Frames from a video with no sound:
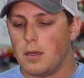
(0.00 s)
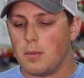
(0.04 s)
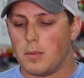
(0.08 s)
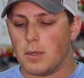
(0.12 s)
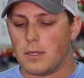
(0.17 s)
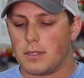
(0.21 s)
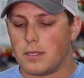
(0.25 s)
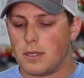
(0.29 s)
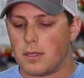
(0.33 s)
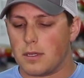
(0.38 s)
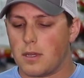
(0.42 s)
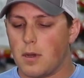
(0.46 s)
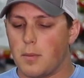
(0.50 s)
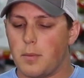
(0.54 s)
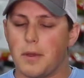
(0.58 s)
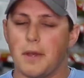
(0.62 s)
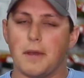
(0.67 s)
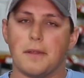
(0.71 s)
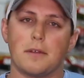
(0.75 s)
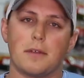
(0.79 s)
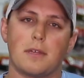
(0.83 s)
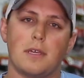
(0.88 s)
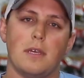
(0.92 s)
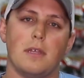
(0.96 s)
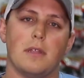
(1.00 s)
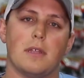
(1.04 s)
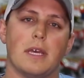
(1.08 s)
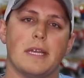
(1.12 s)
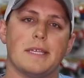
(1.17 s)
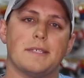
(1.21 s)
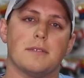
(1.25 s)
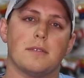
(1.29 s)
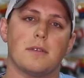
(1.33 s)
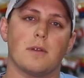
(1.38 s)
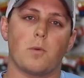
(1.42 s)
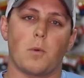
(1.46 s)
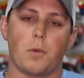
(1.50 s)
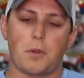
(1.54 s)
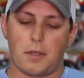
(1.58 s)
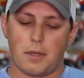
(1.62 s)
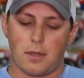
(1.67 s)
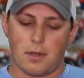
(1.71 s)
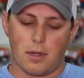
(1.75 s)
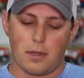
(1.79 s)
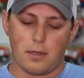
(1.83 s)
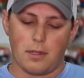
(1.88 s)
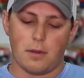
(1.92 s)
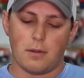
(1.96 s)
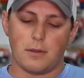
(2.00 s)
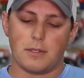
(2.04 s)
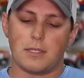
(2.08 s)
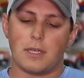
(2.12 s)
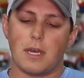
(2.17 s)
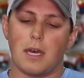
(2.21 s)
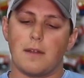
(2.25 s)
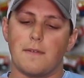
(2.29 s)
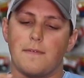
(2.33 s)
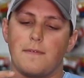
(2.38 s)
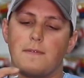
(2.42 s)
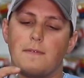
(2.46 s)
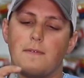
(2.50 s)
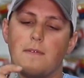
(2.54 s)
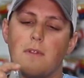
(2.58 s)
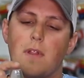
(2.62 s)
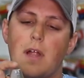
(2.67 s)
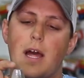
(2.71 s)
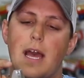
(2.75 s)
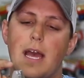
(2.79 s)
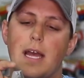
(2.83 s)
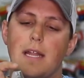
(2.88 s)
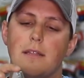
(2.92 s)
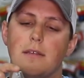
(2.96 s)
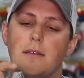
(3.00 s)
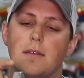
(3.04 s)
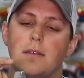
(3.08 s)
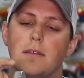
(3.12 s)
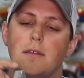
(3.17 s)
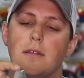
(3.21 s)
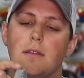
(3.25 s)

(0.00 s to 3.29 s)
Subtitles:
But a couple other key things that they're working on, you know, it's got a flat